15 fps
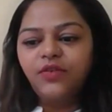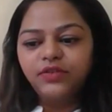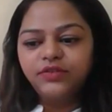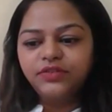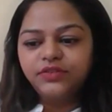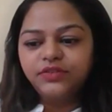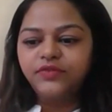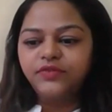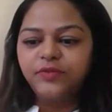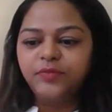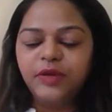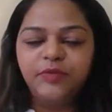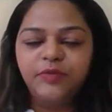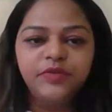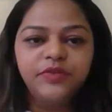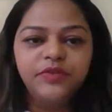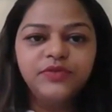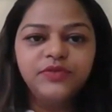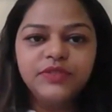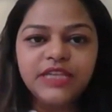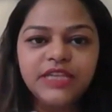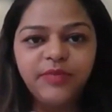We have with us the
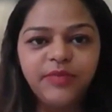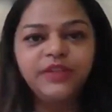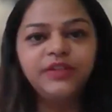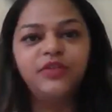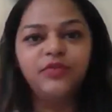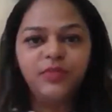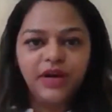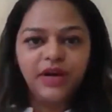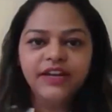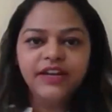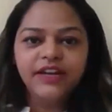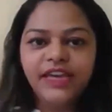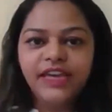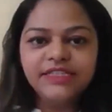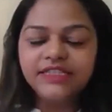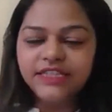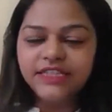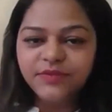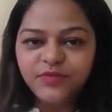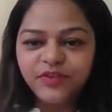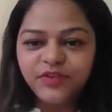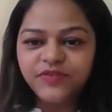author of the paper, who's Aman
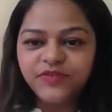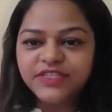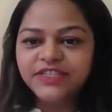Kumar,